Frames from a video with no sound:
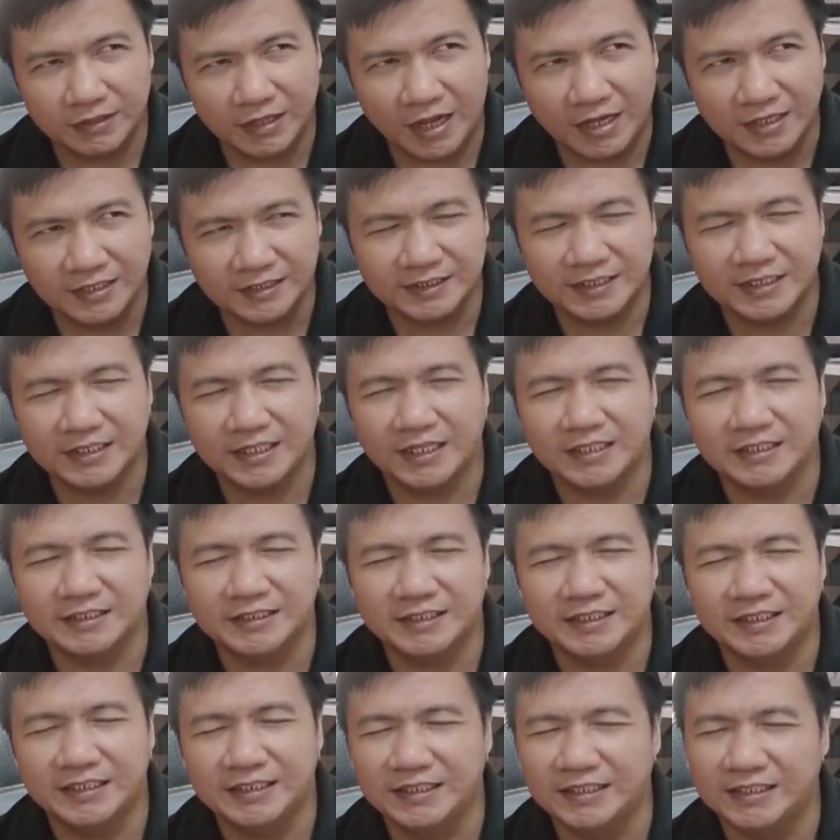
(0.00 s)
honestly
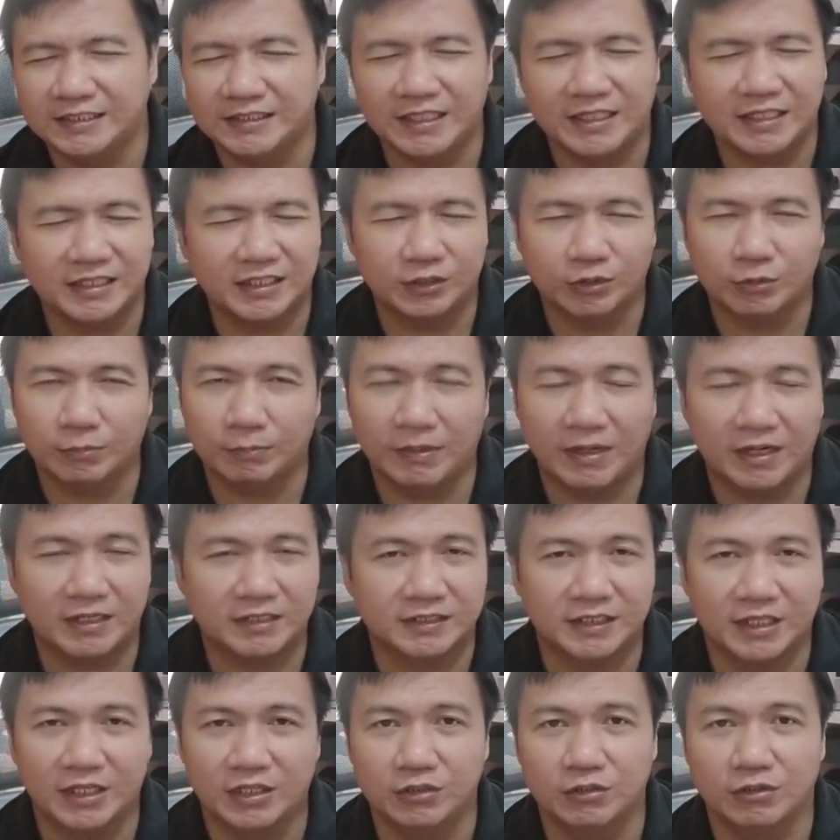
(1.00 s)
guys, hindi talaga to para
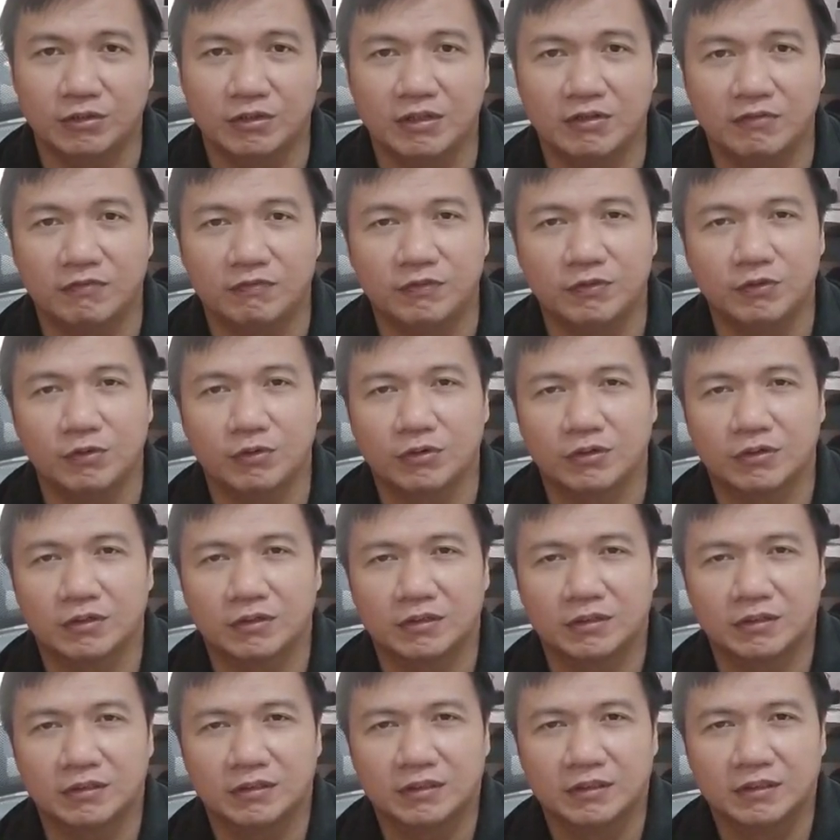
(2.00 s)
sa inyo if
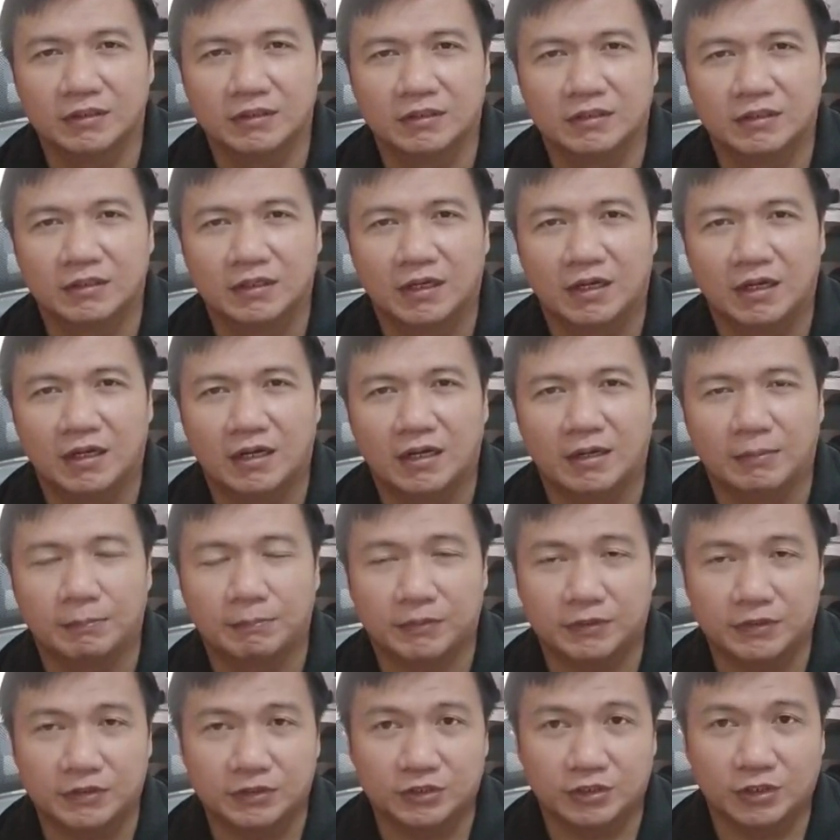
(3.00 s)
you're a
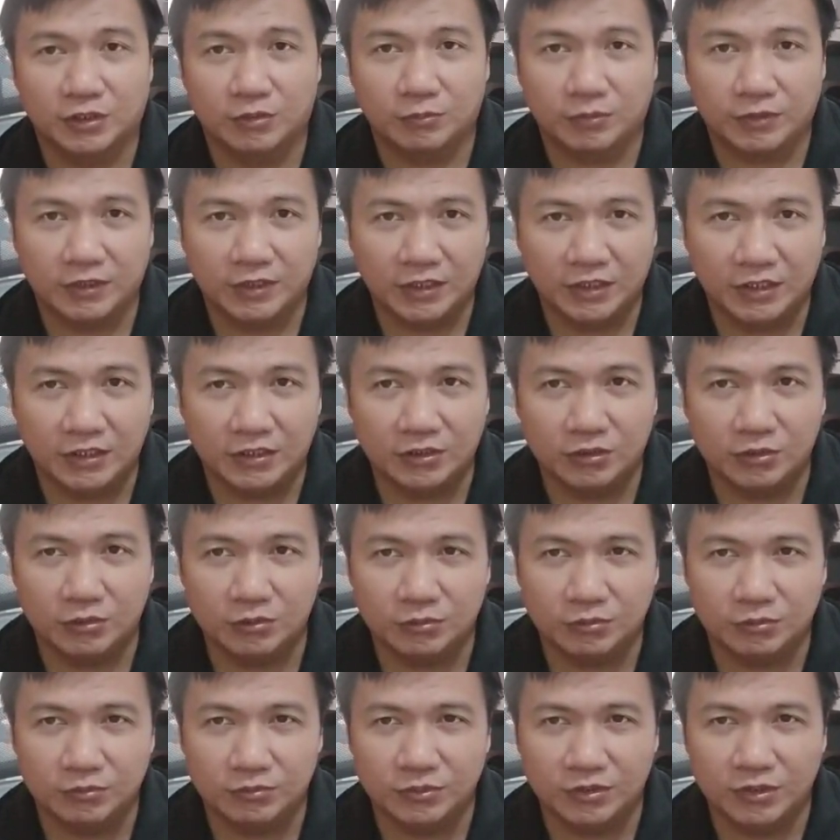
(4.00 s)
person wherein
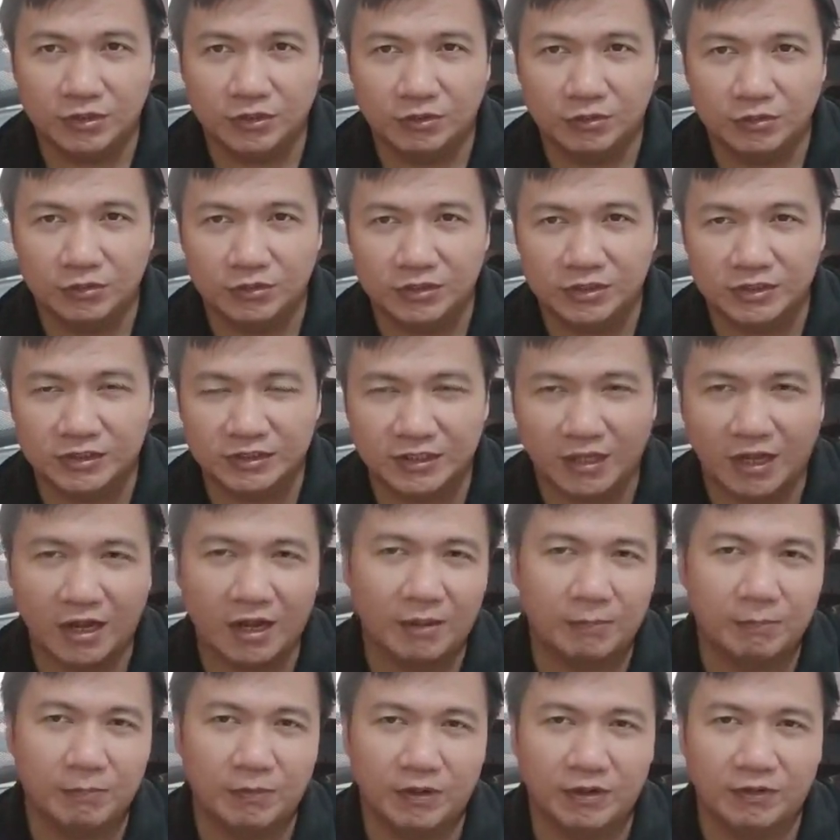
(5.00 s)
you
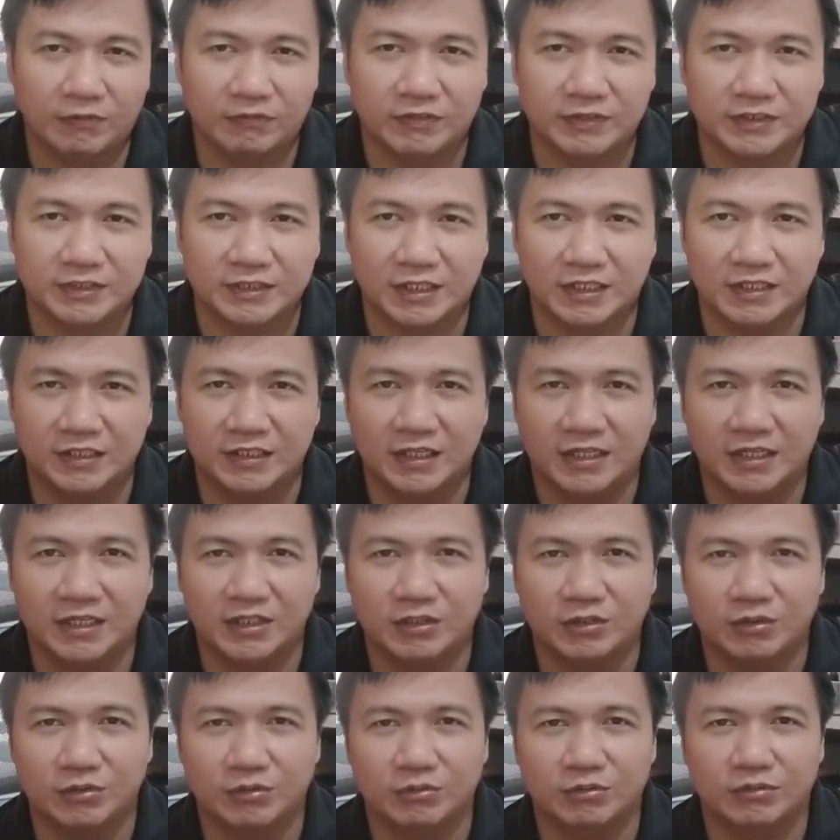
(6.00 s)
stop all of a
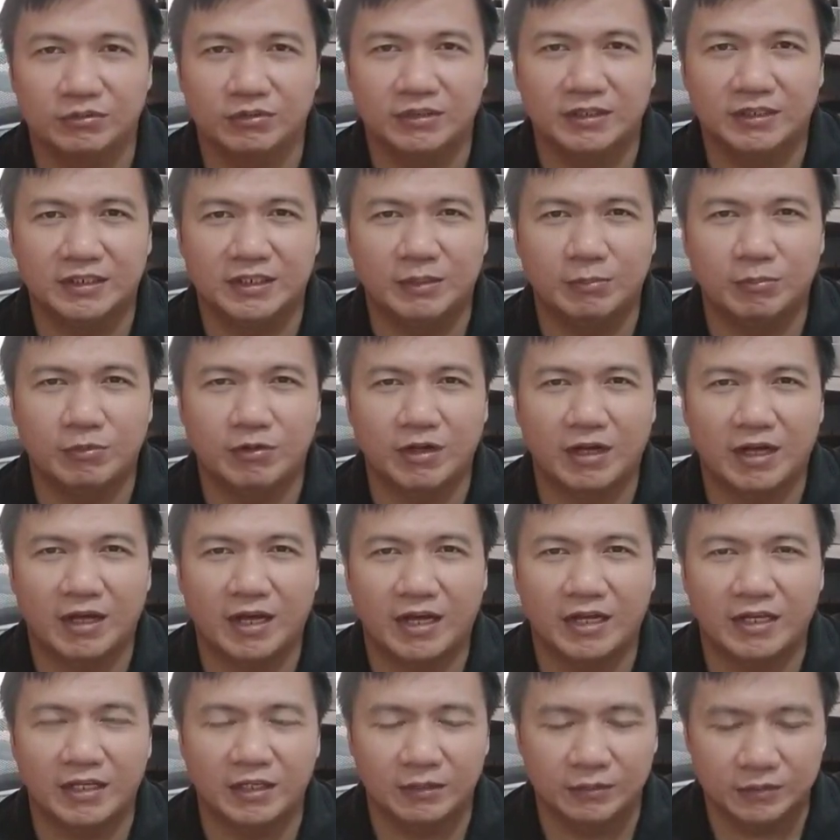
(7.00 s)
sudden, yung hindi mo na
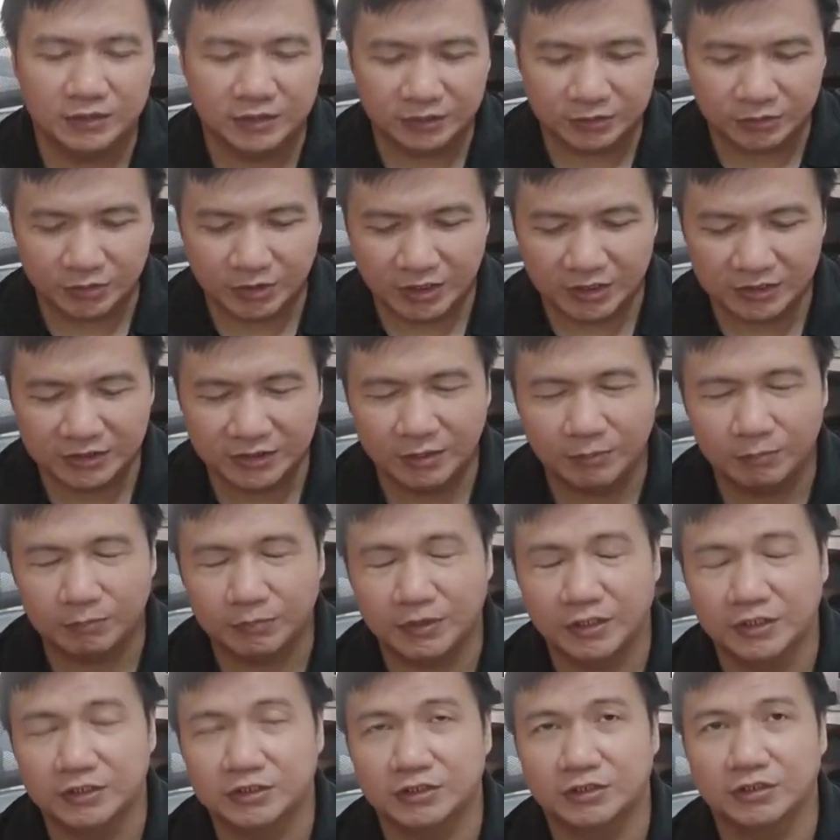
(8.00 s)
kaya yung stress and
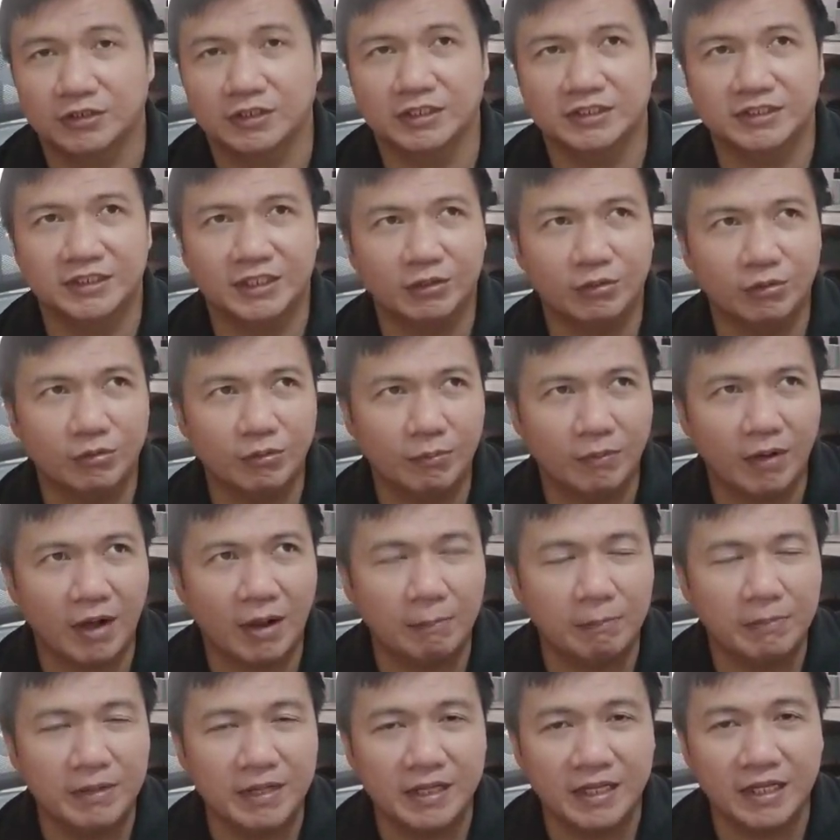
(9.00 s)
pressure. Kasi kung
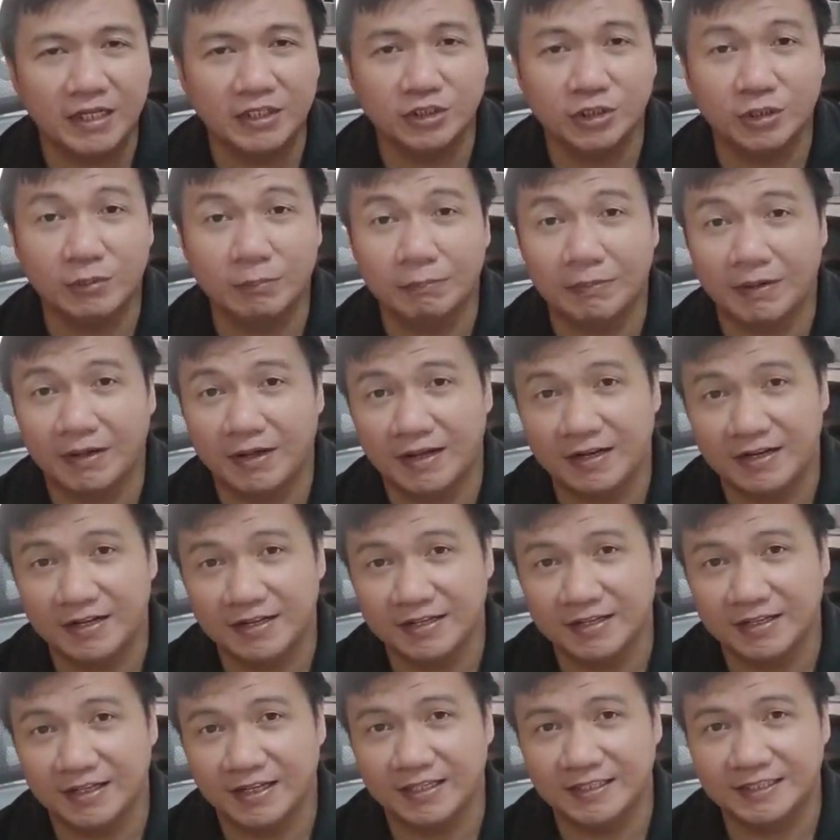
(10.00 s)
application pa nga
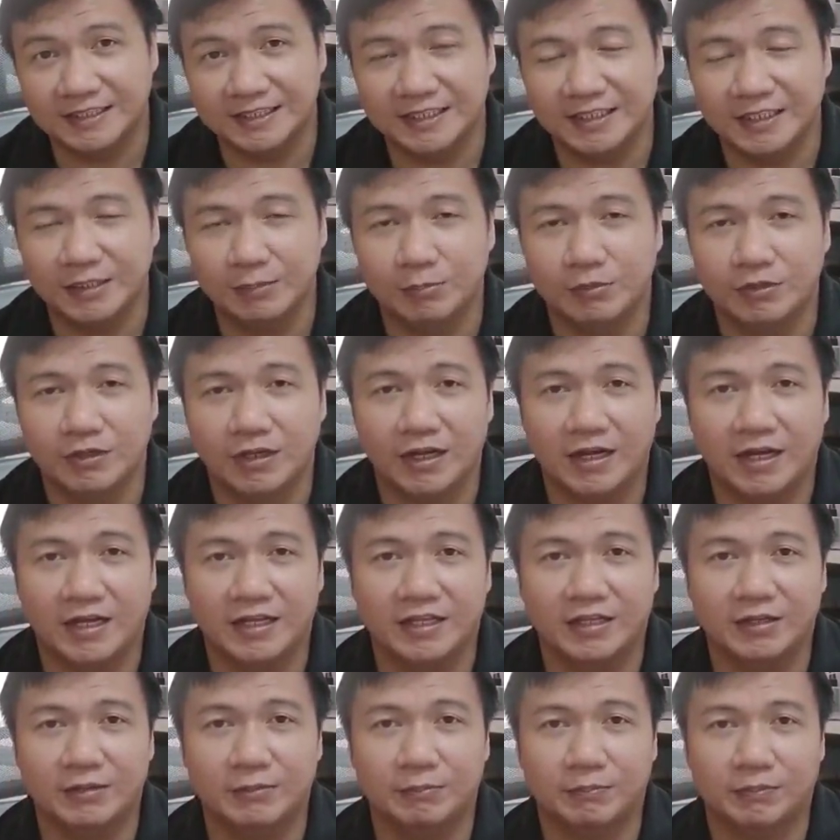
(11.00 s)
lang guys, hindi mo na
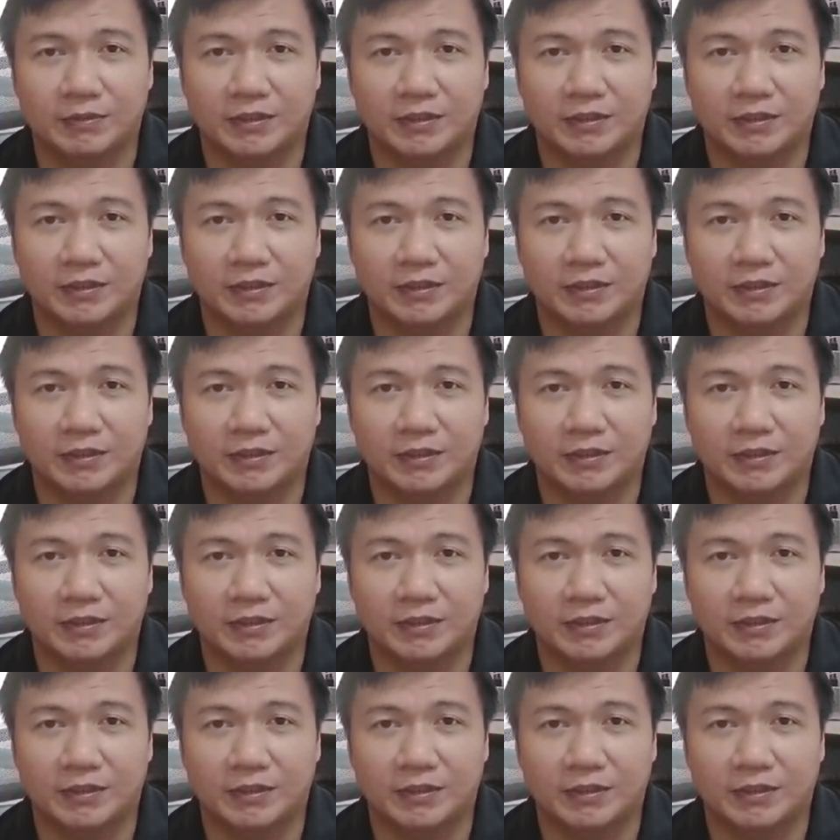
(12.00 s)
kaya yung